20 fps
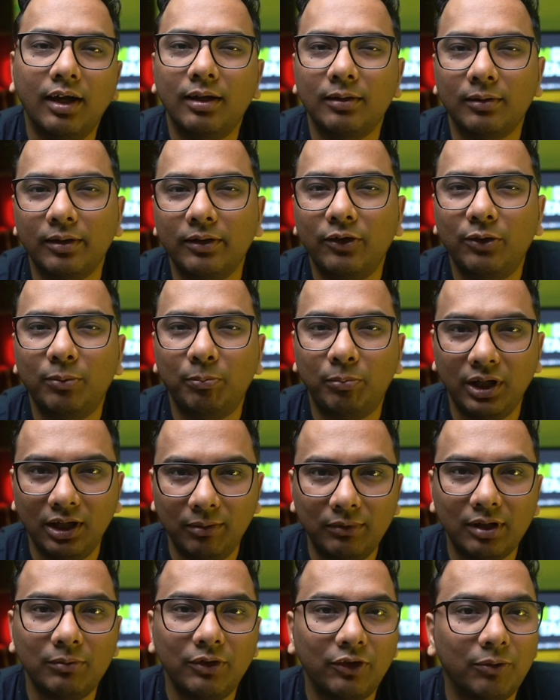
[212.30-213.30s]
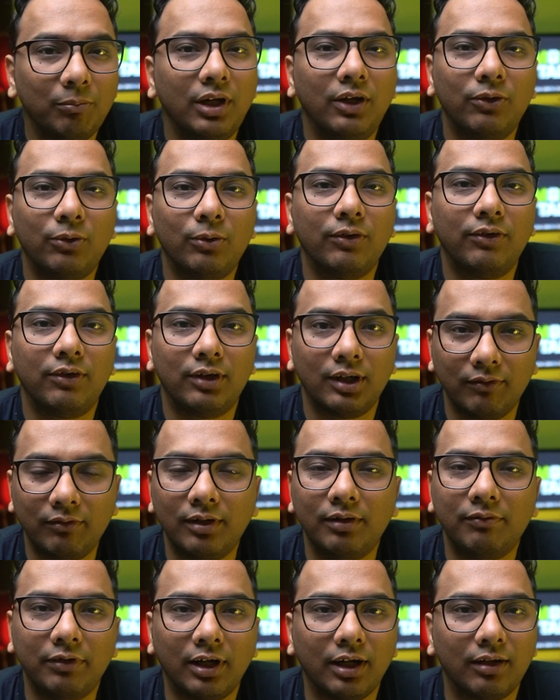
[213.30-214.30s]
Now, this premium is based on
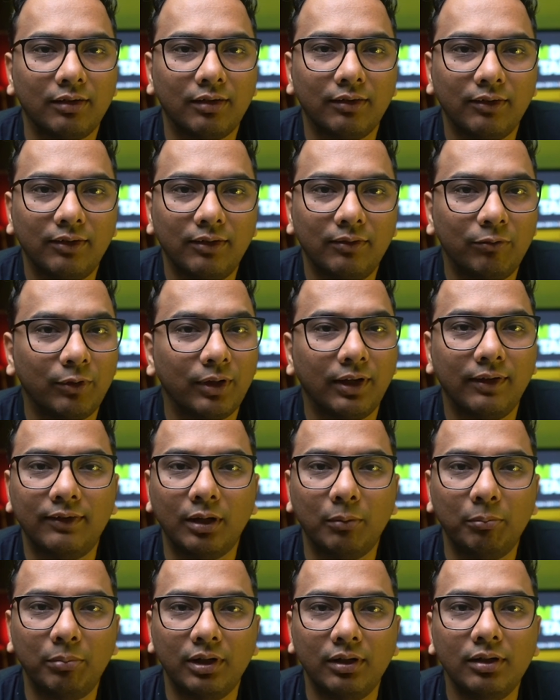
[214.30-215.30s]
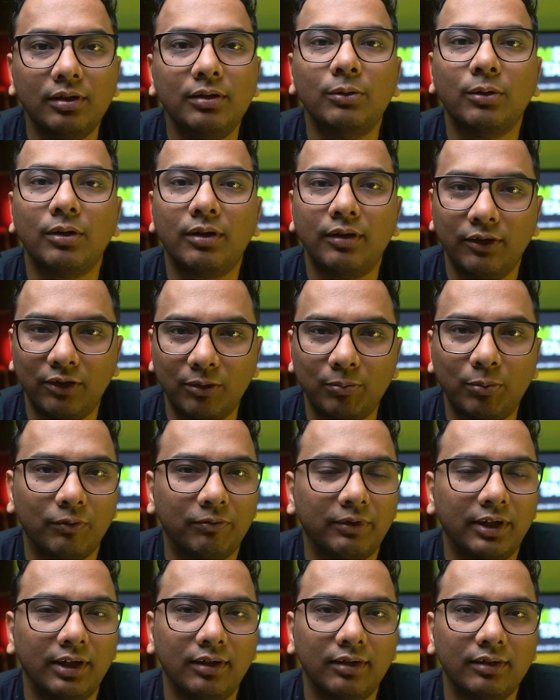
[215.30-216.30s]
several factors. For example, your risk profile.